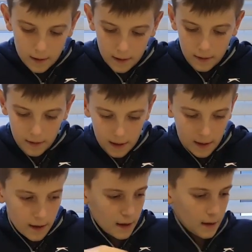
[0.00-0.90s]
And
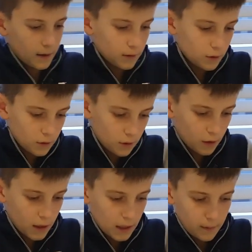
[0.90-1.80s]
then just
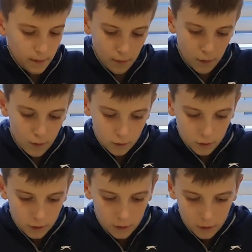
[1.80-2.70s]
a tiny bit more
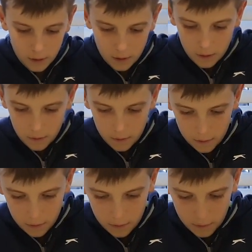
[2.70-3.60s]
just to go
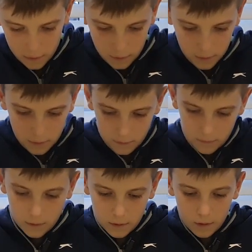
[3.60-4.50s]
over
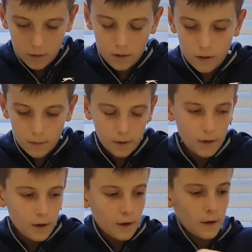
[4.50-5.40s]
the
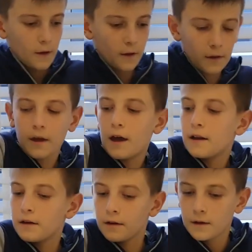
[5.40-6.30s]
top.
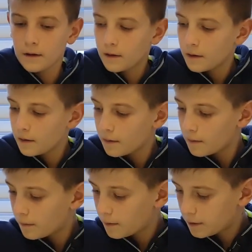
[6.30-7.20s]
Then
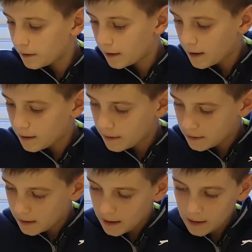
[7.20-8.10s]
we're going to get
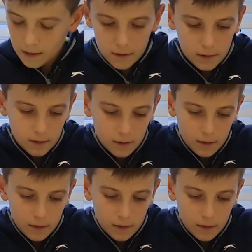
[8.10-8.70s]
seeds.